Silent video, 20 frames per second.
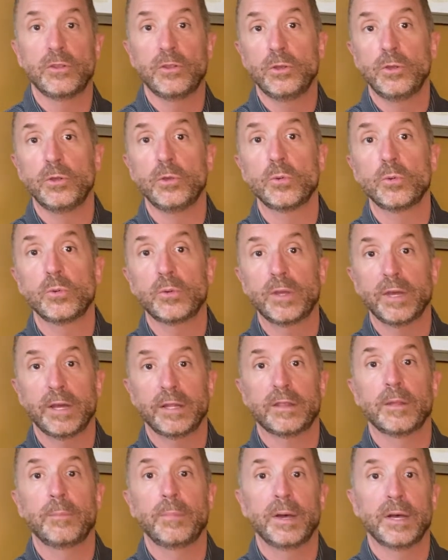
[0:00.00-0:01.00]
you
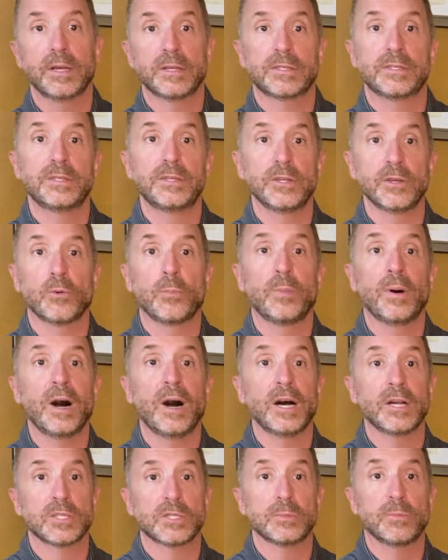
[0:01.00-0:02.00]
get the best deal
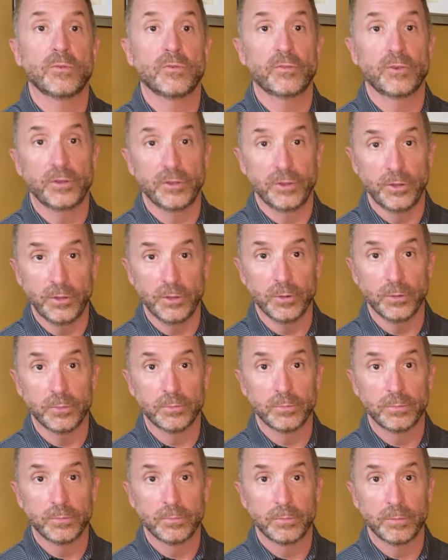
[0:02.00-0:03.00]
possible for you.
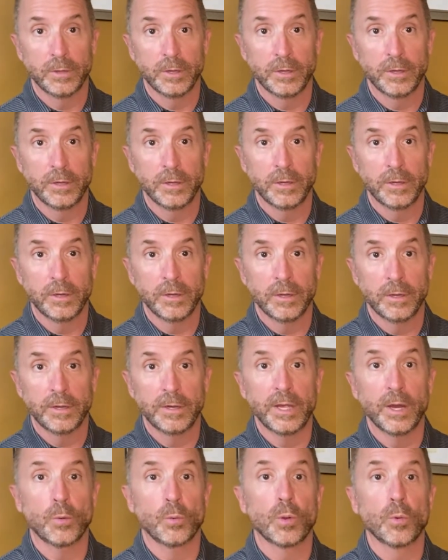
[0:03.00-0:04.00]

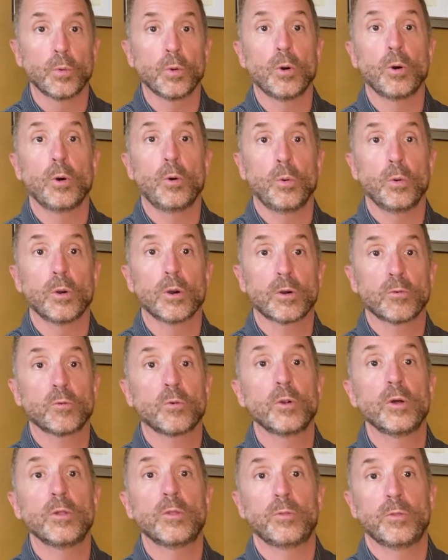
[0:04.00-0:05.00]
Now, we will work
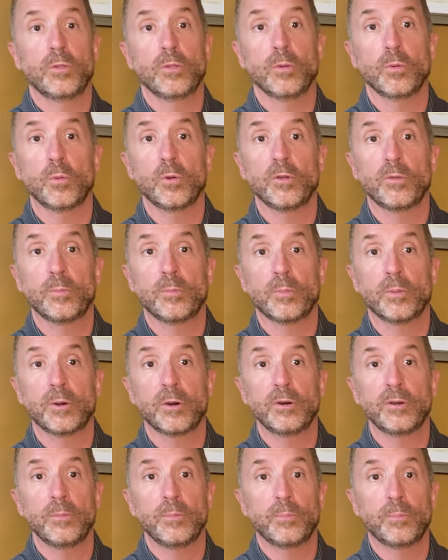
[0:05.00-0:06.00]
with
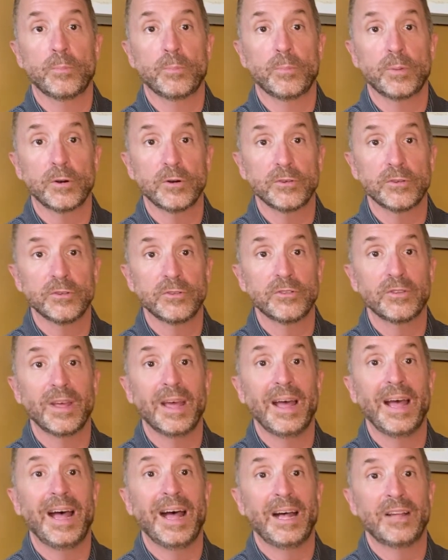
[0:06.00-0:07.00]
persons
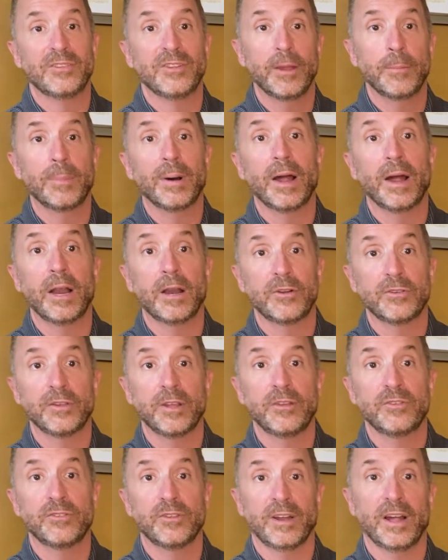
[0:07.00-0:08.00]
as a buyer's
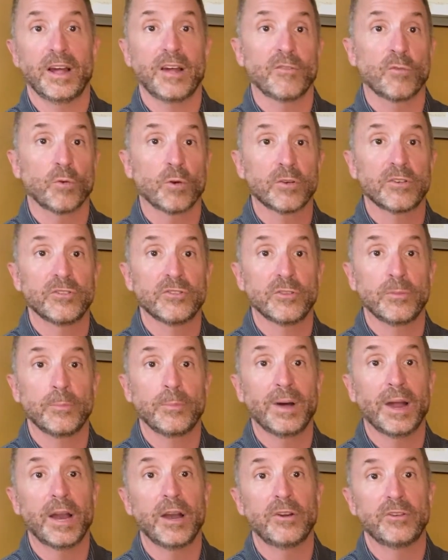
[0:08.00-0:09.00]
agent. I've worked as a
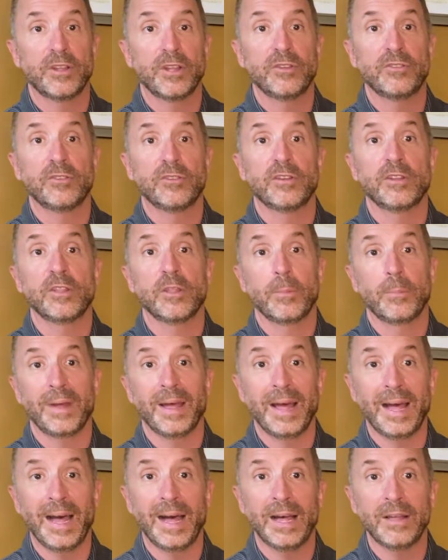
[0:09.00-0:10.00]
buyer's agent in the
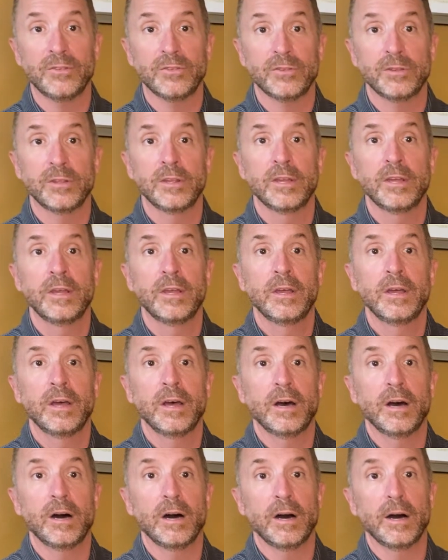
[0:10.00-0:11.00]
past,
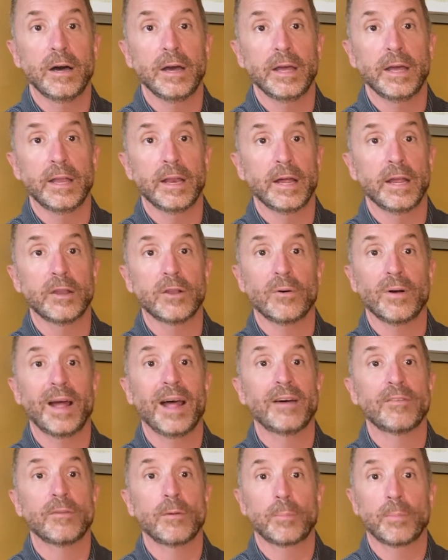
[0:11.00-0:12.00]
and I don't
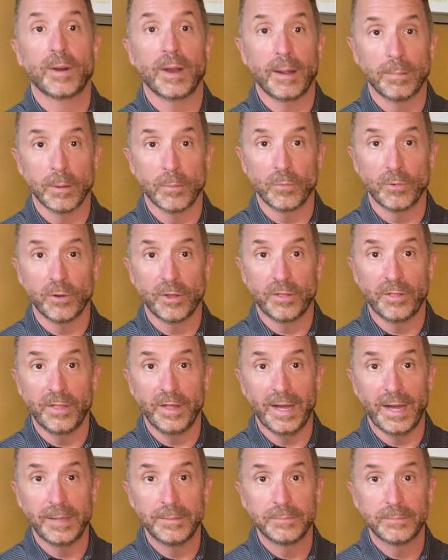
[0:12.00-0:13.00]
have a problem with
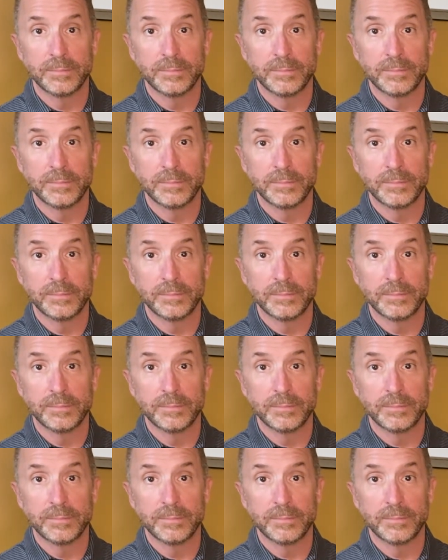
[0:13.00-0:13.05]
that.